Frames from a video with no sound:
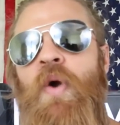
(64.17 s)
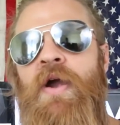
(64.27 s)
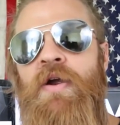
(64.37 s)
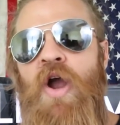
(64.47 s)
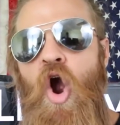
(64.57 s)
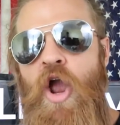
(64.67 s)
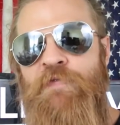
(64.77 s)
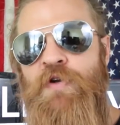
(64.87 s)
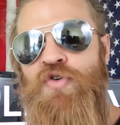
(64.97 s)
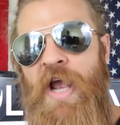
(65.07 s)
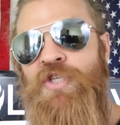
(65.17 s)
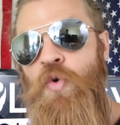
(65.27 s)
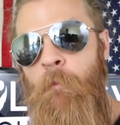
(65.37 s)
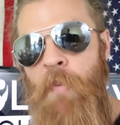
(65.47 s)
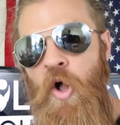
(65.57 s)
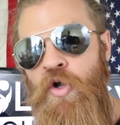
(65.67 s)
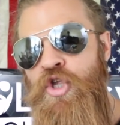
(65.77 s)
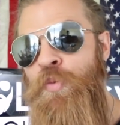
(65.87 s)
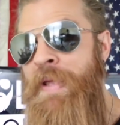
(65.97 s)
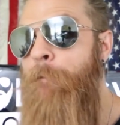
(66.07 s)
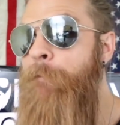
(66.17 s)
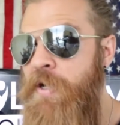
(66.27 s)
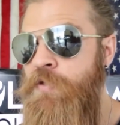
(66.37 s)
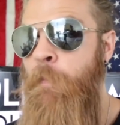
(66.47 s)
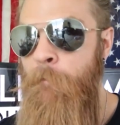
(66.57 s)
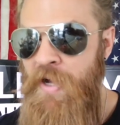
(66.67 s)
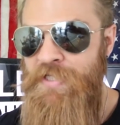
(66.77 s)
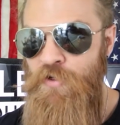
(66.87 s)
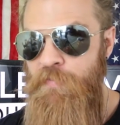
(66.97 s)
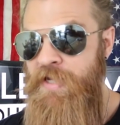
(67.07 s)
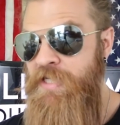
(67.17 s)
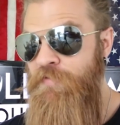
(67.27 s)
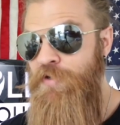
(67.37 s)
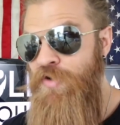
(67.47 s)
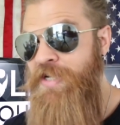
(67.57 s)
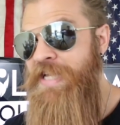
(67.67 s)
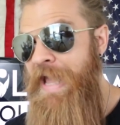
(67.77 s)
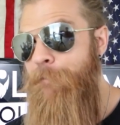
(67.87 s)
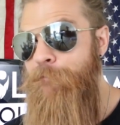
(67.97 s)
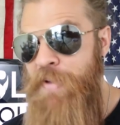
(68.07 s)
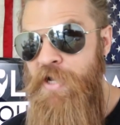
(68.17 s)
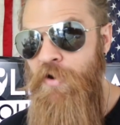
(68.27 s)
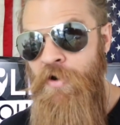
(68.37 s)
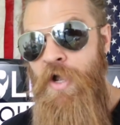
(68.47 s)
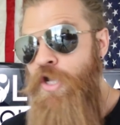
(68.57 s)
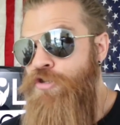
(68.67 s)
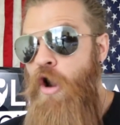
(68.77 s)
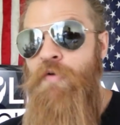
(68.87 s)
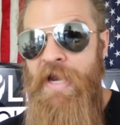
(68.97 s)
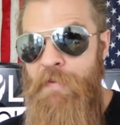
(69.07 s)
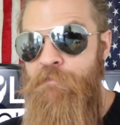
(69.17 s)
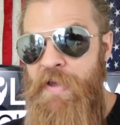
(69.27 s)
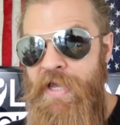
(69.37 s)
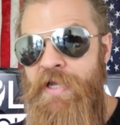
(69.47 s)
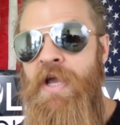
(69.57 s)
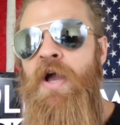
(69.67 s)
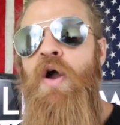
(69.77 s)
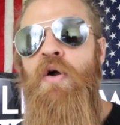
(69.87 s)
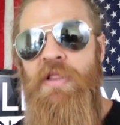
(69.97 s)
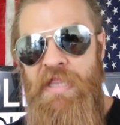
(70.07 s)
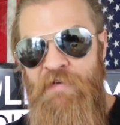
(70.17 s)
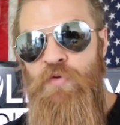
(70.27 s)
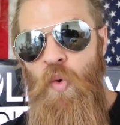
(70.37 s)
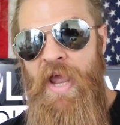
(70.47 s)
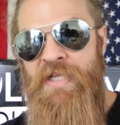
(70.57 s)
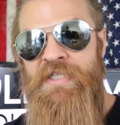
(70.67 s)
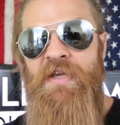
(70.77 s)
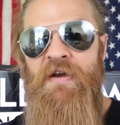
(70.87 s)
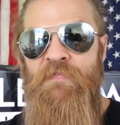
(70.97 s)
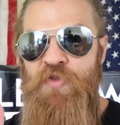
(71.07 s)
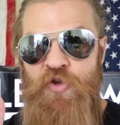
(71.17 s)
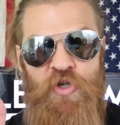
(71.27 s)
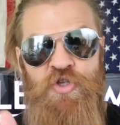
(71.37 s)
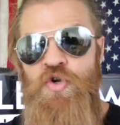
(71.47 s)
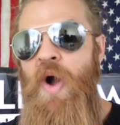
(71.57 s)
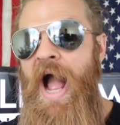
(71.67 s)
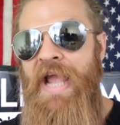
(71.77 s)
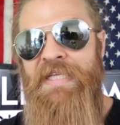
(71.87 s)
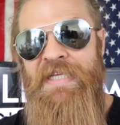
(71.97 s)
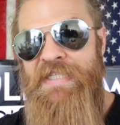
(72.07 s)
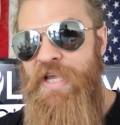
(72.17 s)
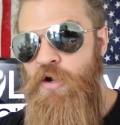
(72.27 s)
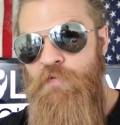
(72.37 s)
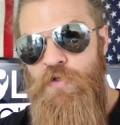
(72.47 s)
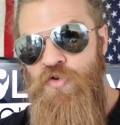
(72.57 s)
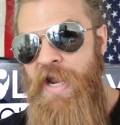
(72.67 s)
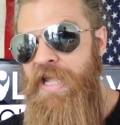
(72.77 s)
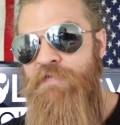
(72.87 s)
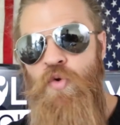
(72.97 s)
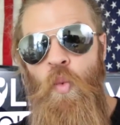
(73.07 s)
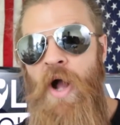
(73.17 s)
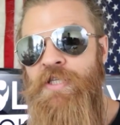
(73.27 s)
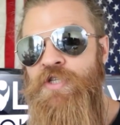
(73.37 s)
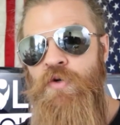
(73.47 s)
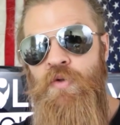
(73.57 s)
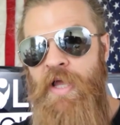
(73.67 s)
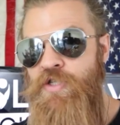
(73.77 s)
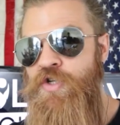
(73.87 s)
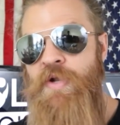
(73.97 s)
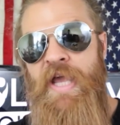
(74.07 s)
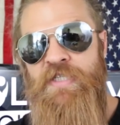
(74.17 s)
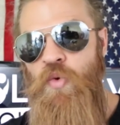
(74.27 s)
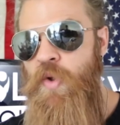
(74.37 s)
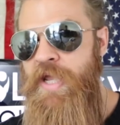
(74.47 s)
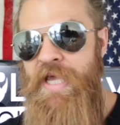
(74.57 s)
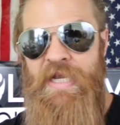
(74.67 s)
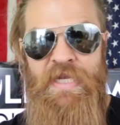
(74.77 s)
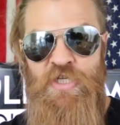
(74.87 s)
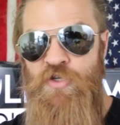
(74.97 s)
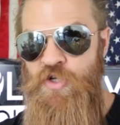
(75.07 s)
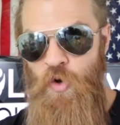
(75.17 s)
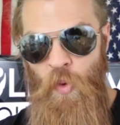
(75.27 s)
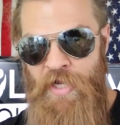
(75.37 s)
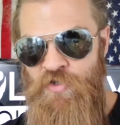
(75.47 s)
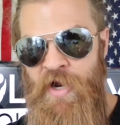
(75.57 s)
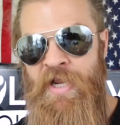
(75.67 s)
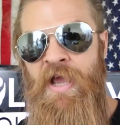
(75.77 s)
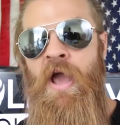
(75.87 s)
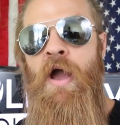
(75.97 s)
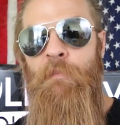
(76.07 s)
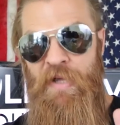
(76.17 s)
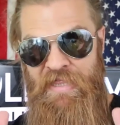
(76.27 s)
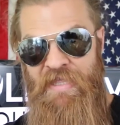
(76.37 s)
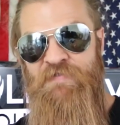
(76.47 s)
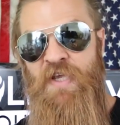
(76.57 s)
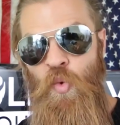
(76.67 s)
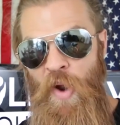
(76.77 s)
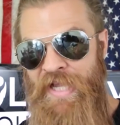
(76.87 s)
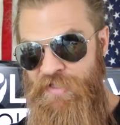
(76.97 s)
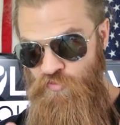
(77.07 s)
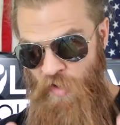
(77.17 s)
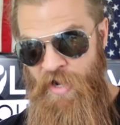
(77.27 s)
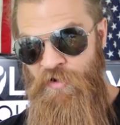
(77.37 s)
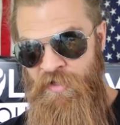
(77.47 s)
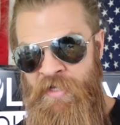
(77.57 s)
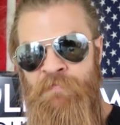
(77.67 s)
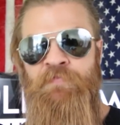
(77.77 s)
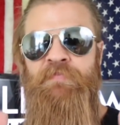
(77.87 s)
where if you're trying to bulk, you mean build muscle, because if you're trying to get bigger, you're already big. Lift weights. You could do high intensity interval training if you want to, like 2 days a week in addition to your weight training, but lifting weights regularly,